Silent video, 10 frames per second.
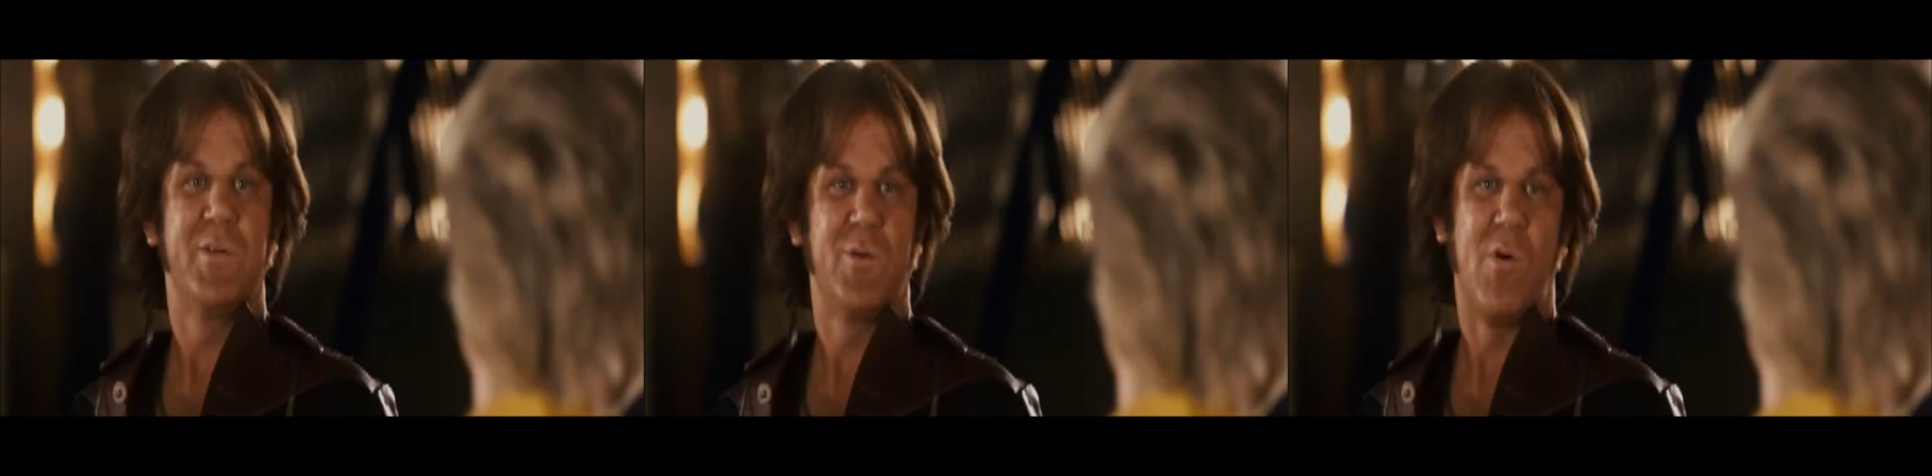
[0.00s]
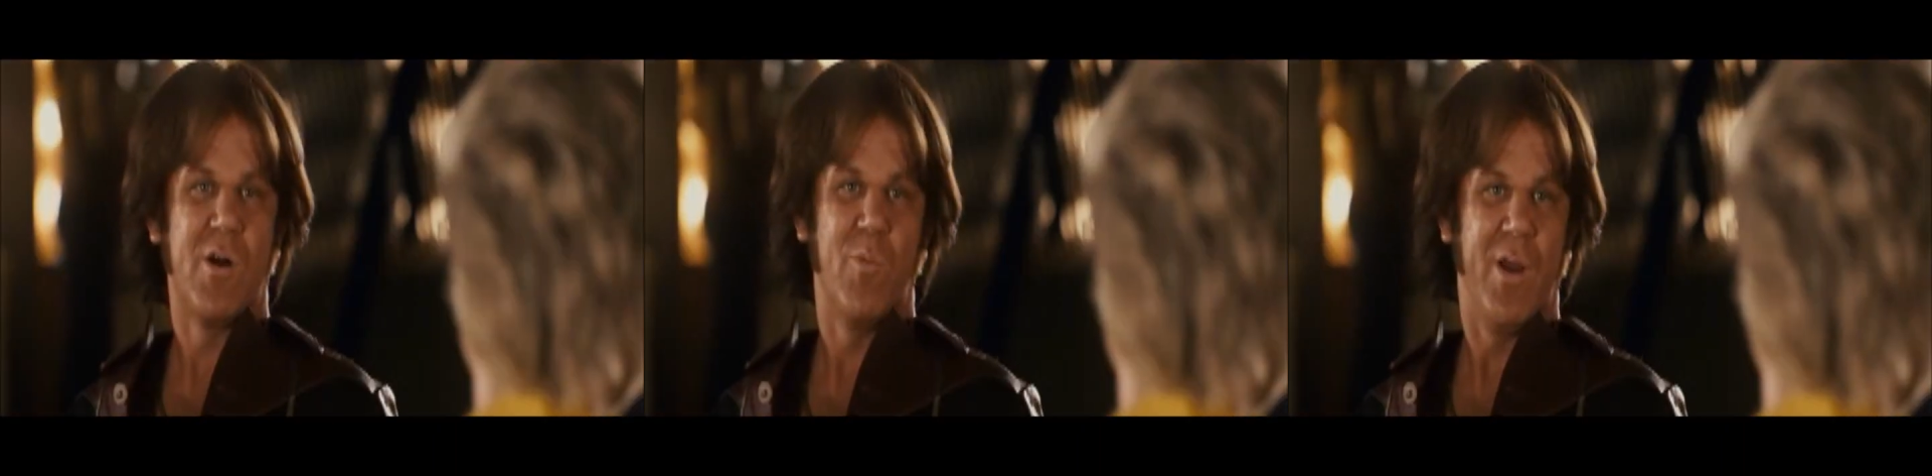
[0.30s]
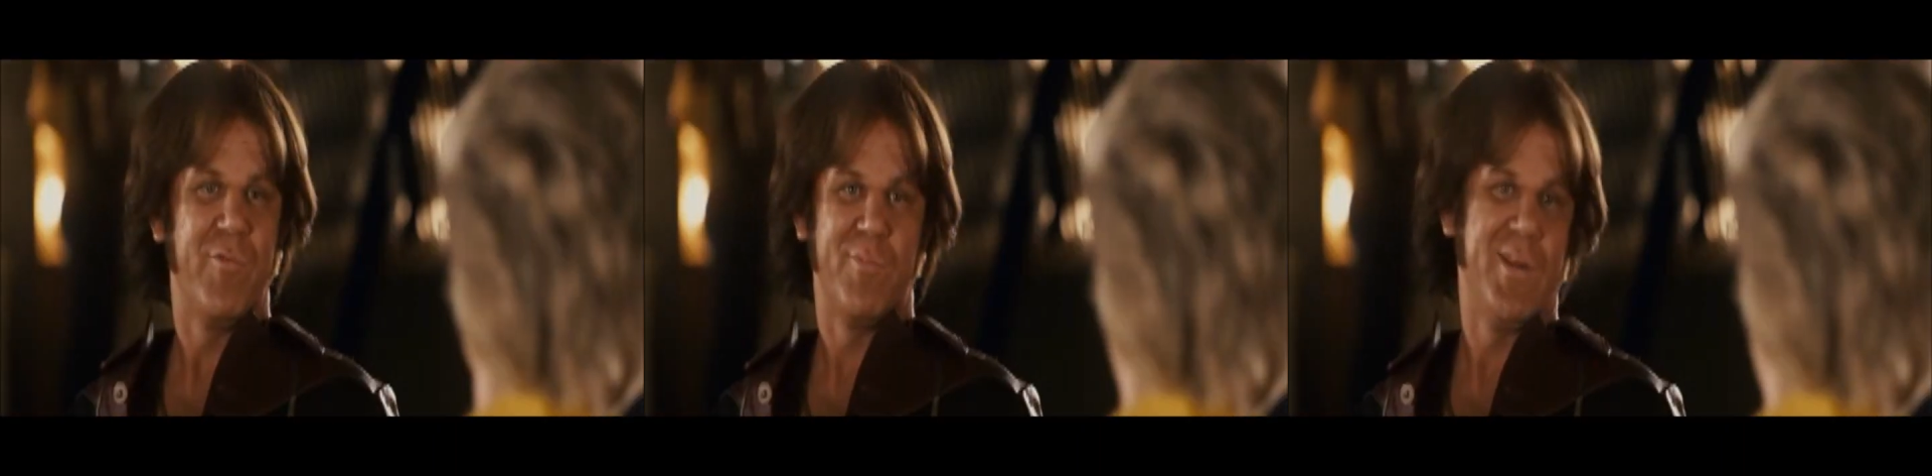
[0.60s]
be able to walk
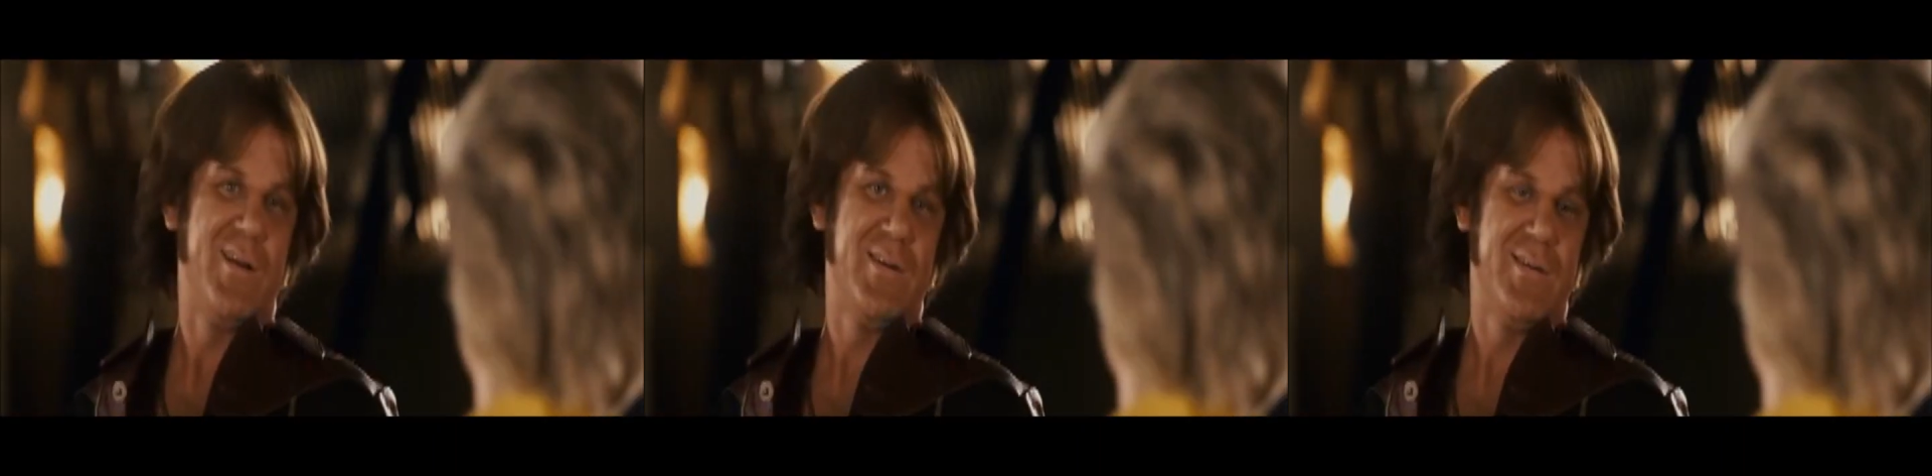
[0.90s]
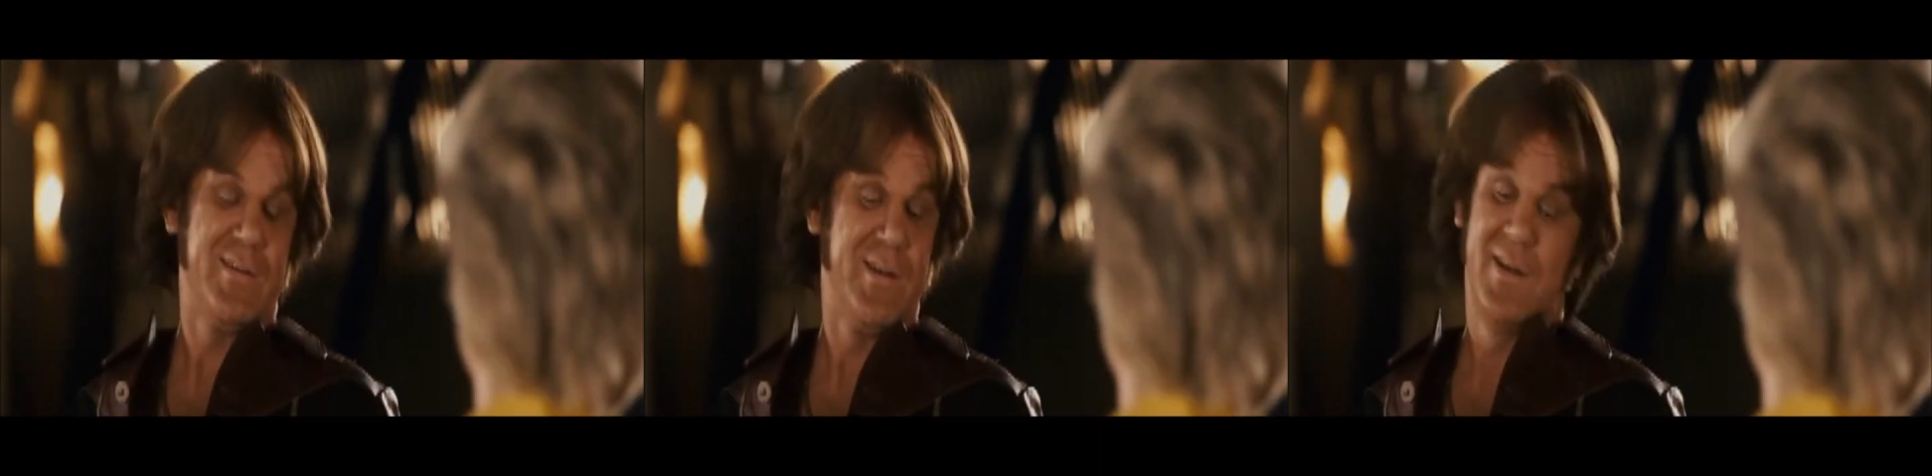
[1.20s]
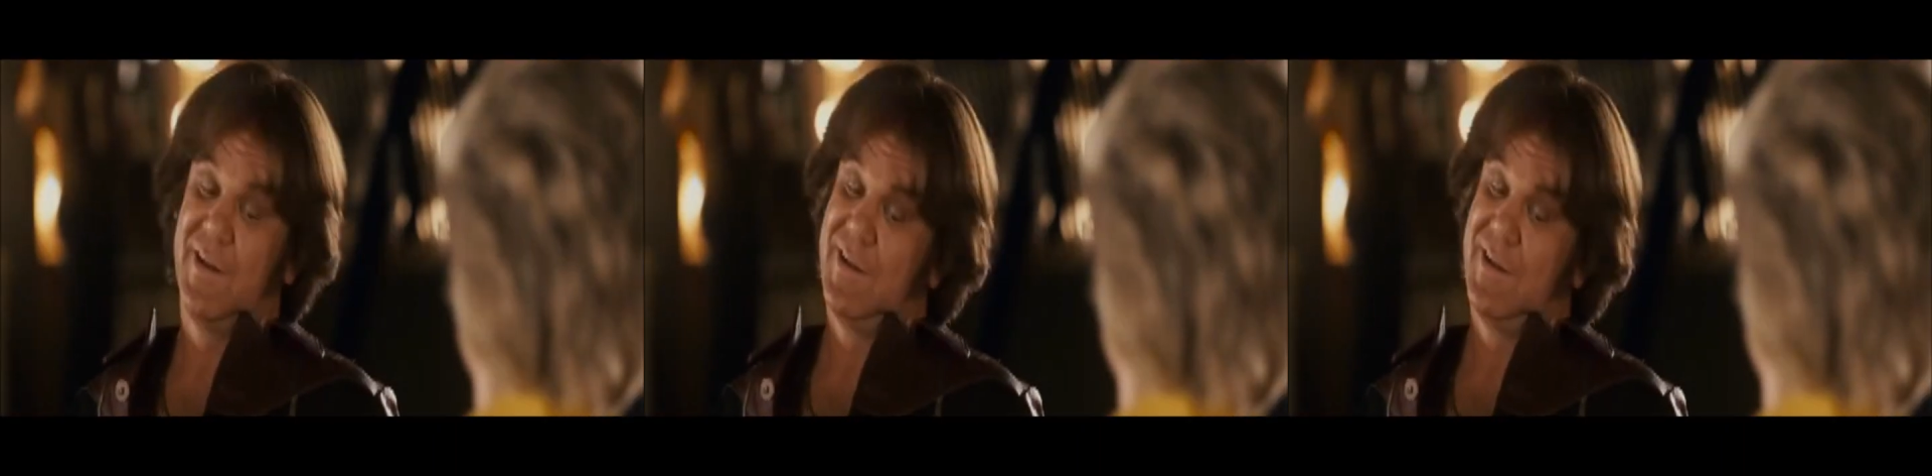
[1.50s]
away from that. And